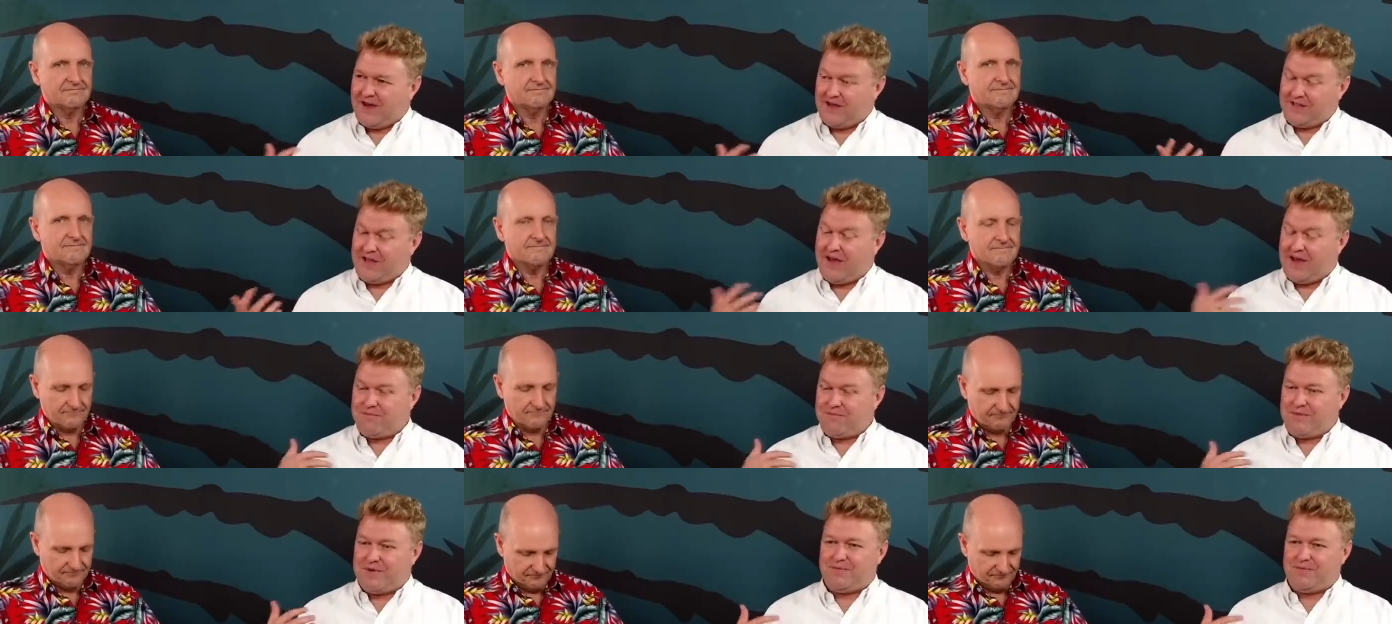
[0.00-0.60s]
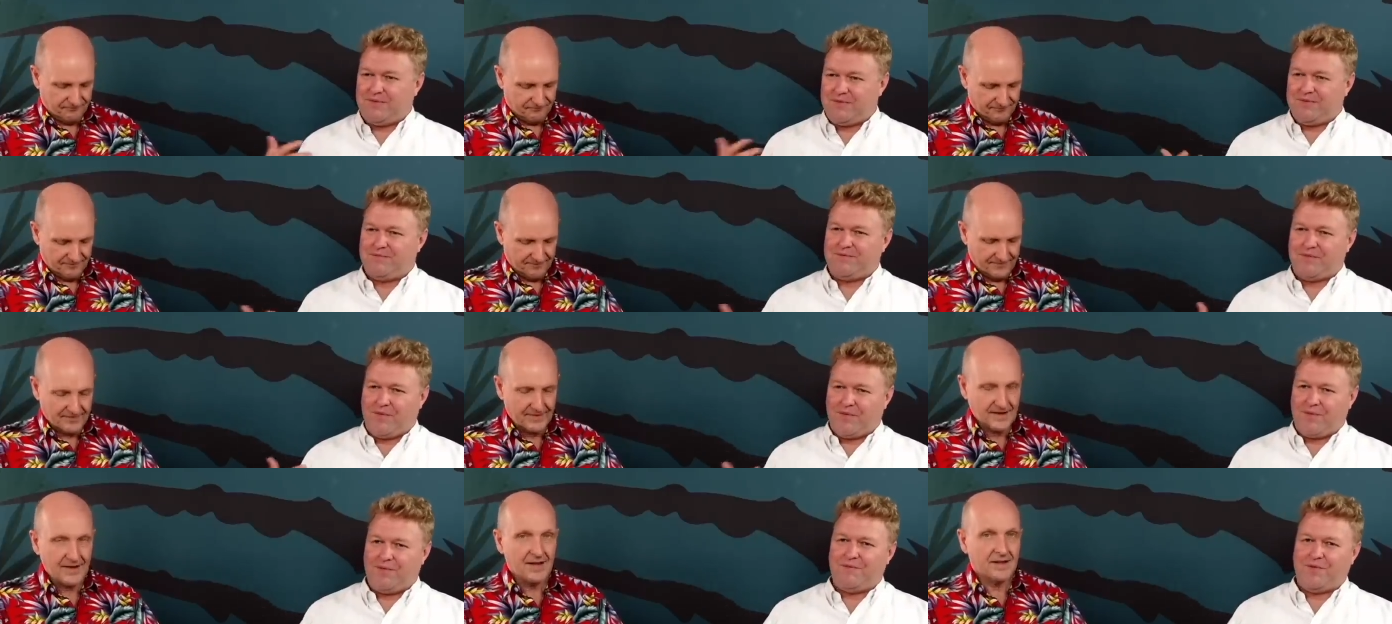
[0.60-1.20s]
Speaker 1: a lot of people
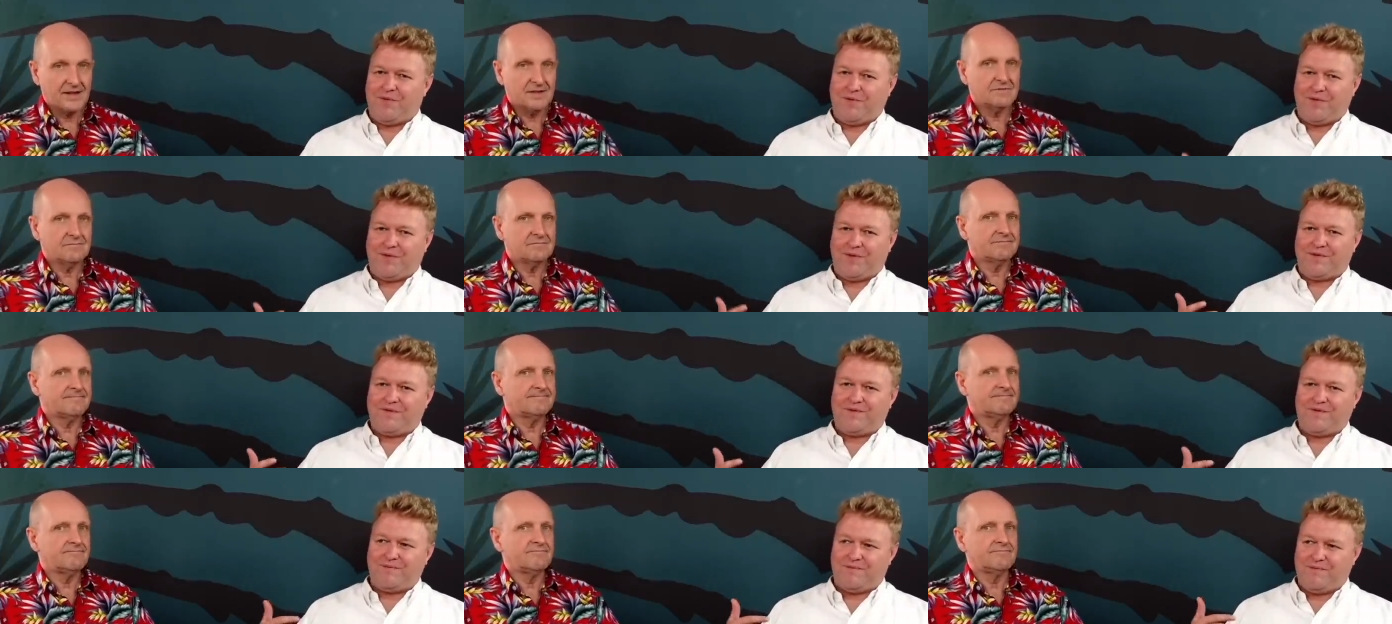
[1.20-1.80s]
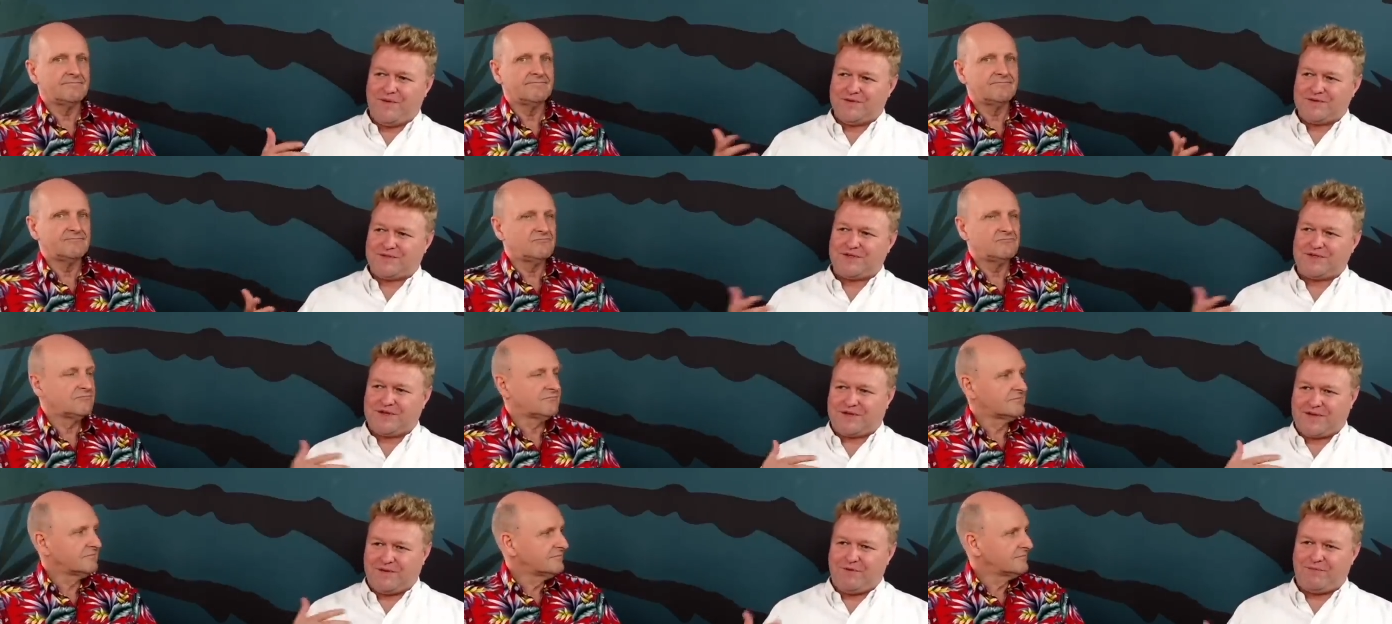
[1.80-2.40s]
more and more
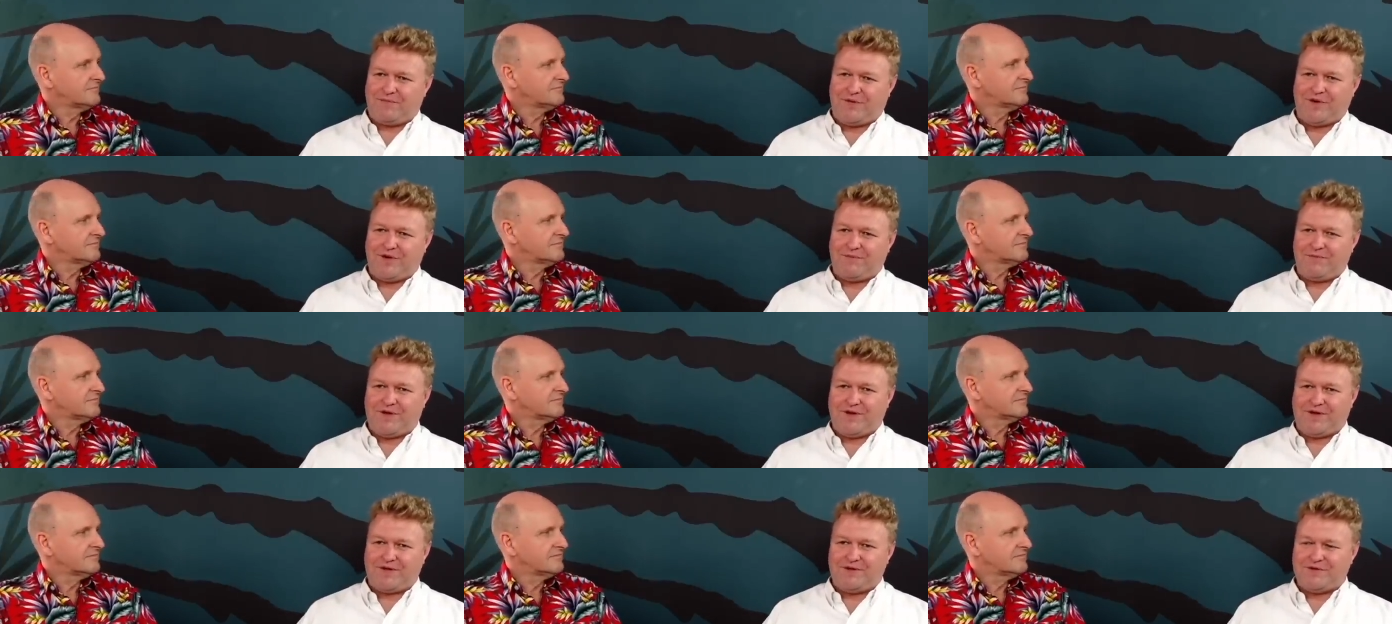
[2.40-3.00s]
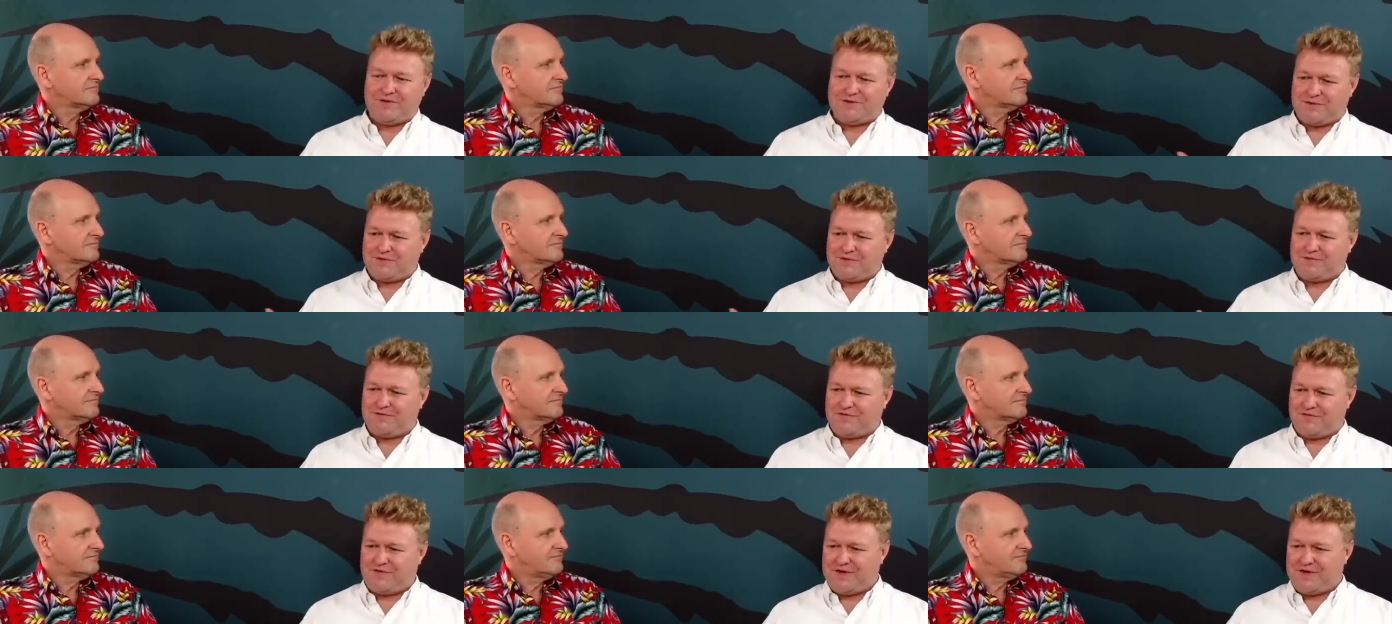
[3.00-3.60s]
mostly come upon me on YouTube
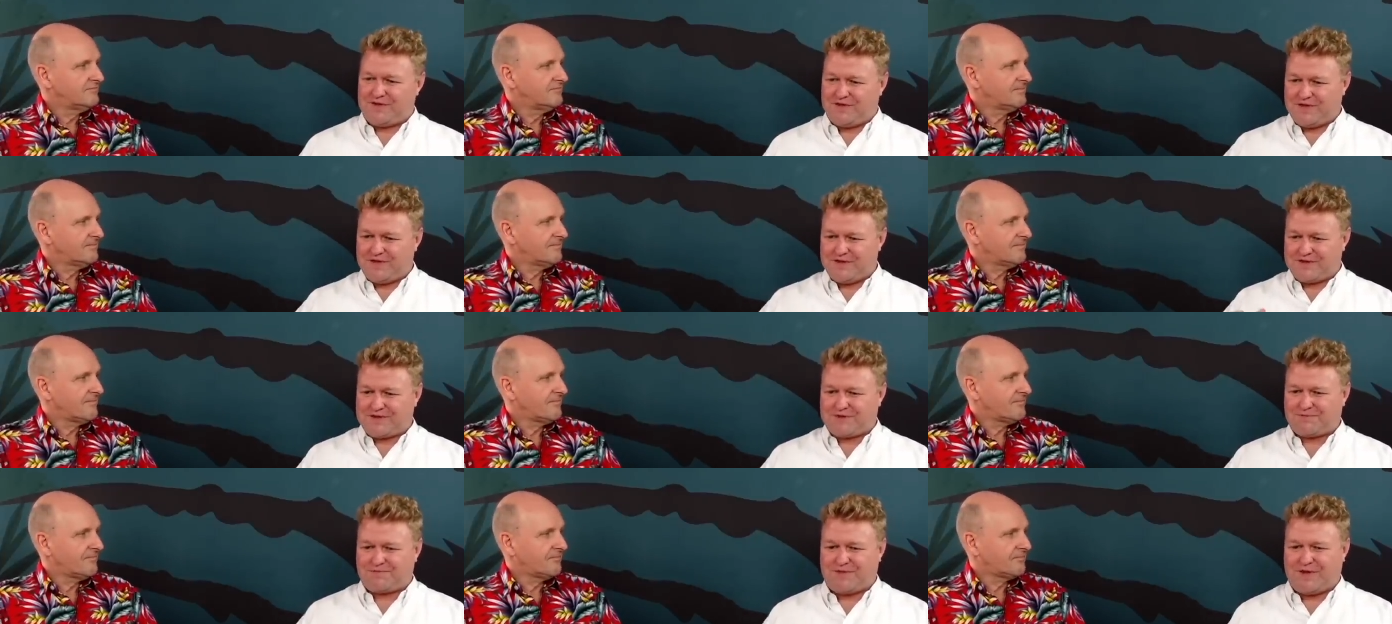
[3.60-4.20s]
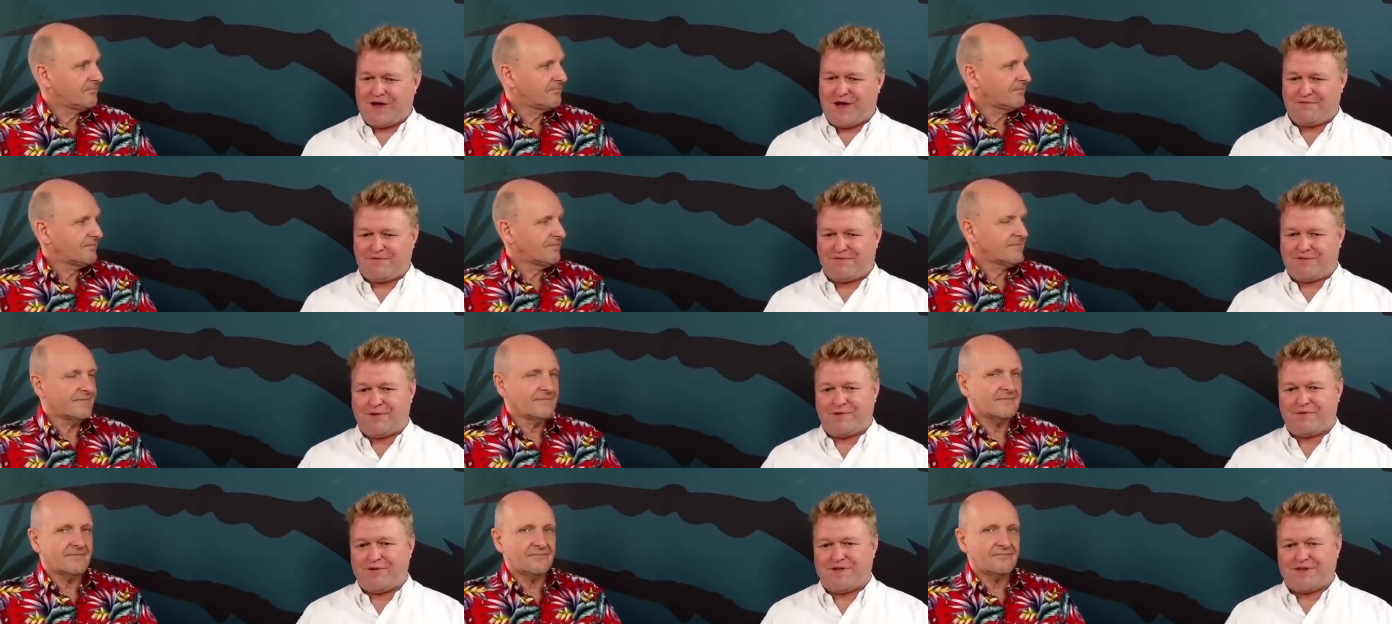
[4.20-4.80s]
via this
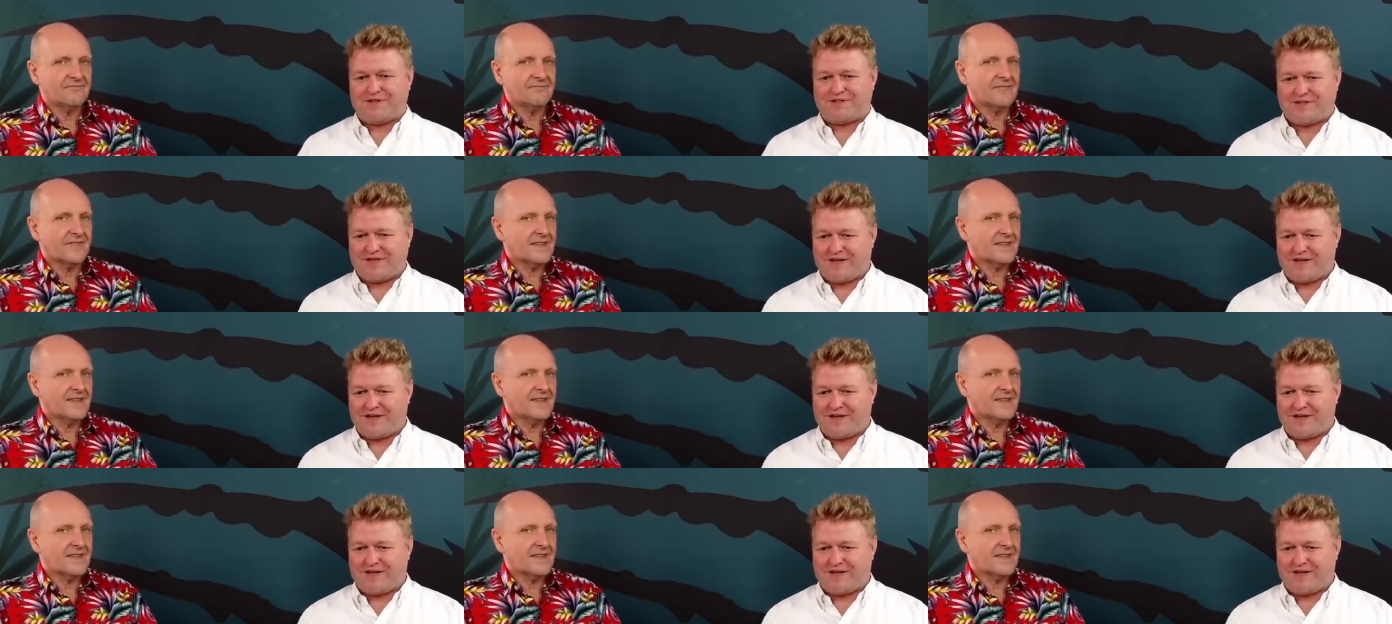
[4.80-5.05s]
platform, and they